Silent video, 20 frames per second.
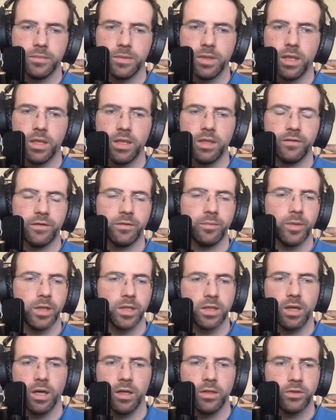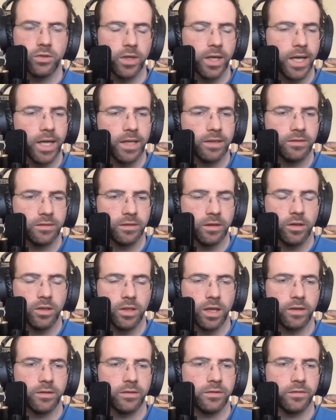not enough smart contracts, all
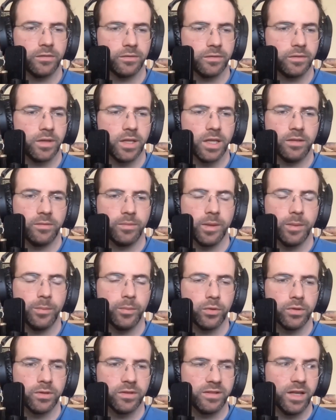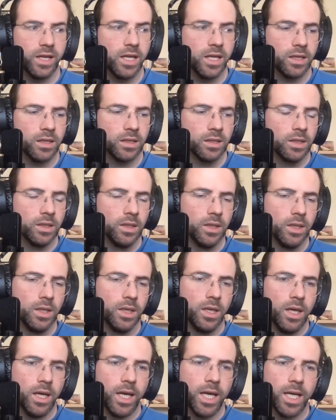kinds of things people were saying.
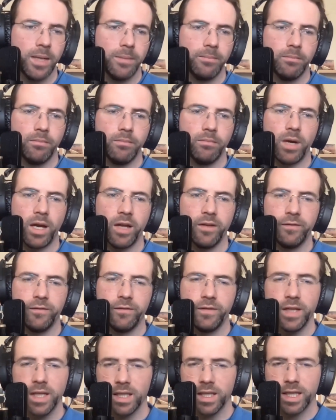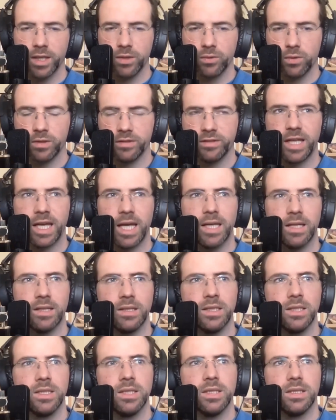And my feeling was
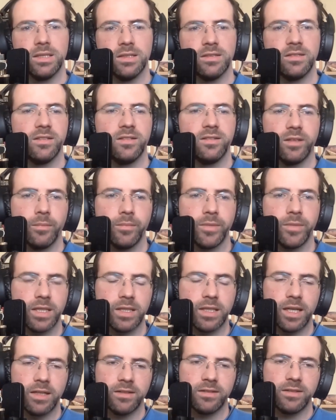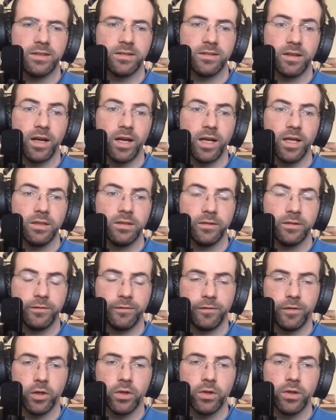that this is something that is designed to
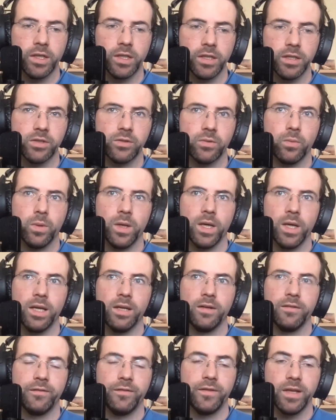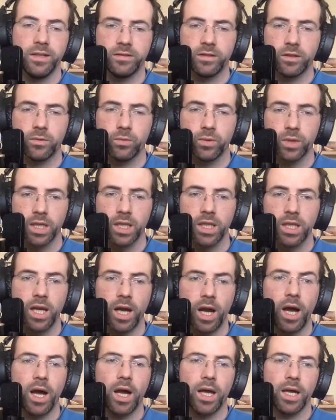flourish when fees are really
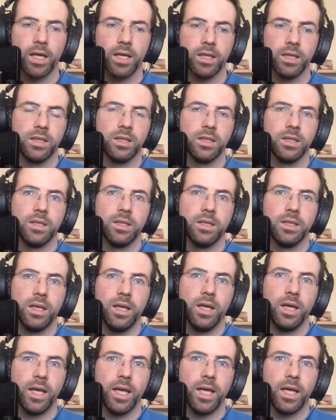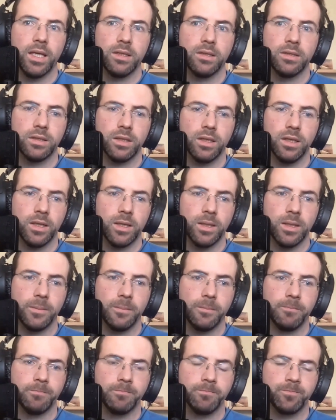high. And
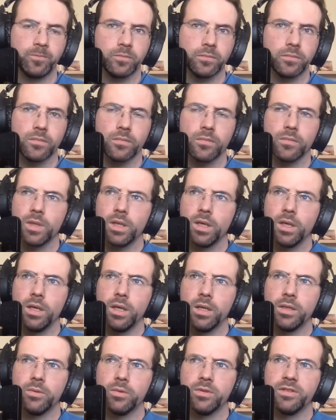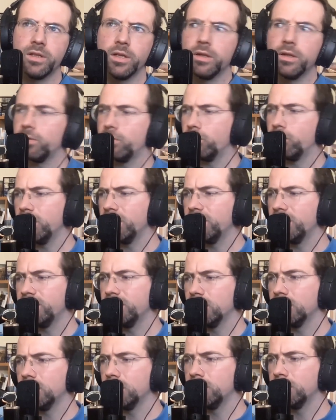there was another
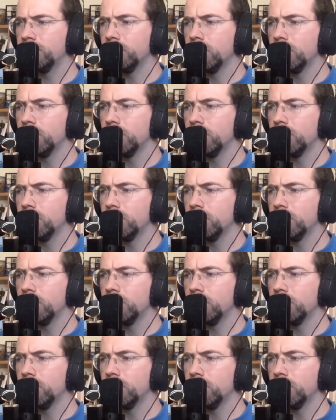reason.